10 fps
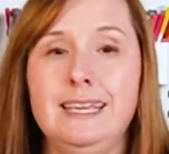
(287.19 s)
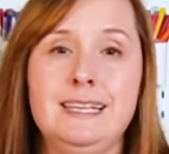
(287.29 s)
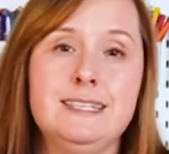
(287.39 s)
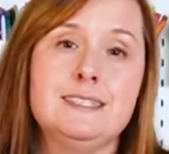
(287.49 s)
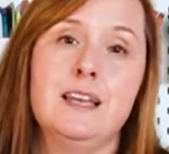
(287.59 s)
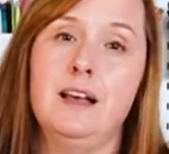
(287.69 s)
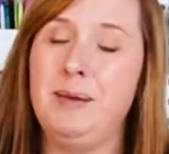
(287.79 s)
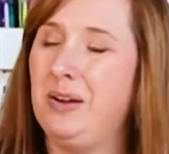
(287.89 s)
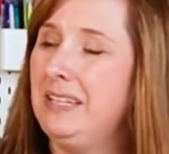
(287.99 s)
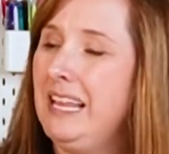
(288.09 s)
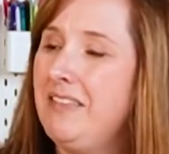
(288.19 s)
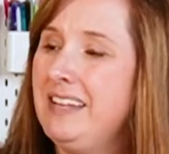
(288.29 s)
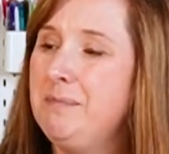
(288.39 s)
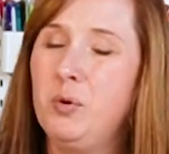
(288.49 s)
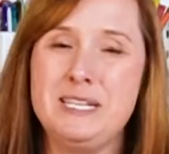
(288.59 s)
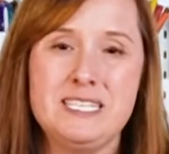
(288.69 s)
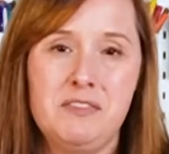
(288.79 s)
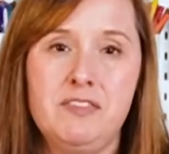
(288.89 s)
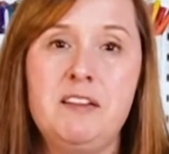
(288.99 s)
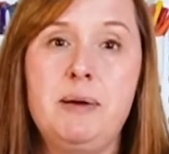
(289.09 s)
is about
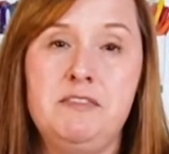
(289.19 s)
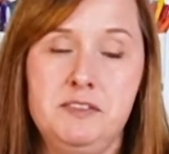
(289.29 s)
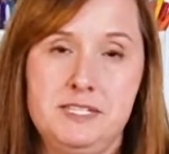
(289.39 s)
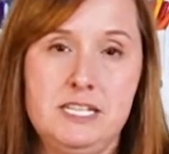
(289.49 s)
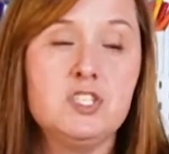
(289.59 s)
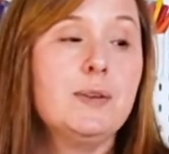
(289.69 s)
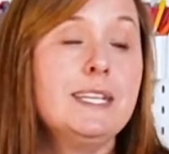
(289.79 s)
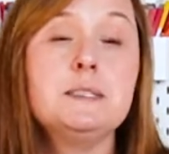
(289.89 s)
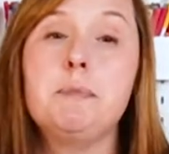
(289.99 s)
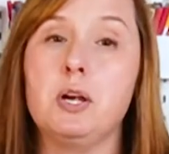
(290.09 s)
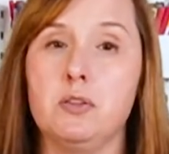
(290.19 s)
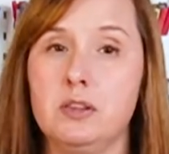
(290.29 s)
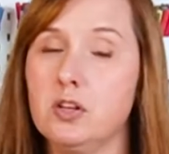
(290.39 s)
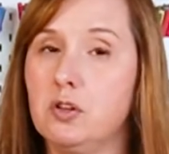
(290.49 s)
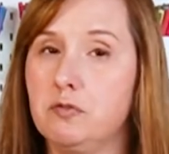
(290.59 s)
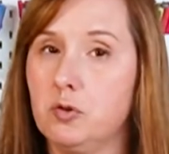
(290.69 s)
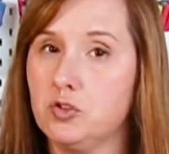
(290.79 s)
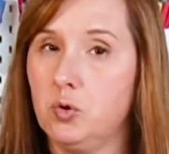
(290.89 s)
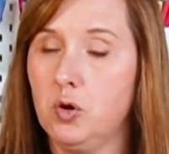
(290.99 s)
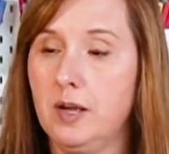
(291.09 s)
11.75 by 15, so it is bigger than the
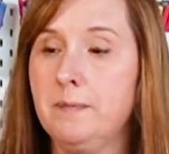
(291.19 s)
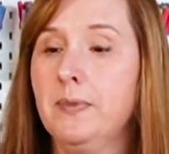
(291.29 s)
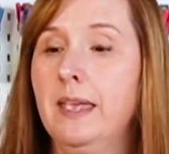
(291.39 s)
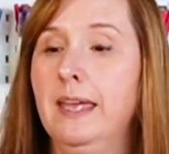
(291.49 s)
Glowforge Aura.